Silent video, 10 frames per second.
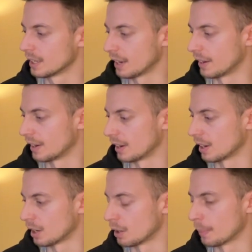
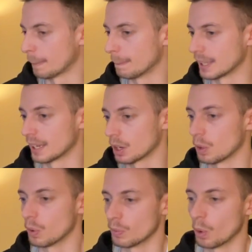But like
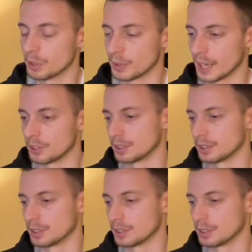altogether,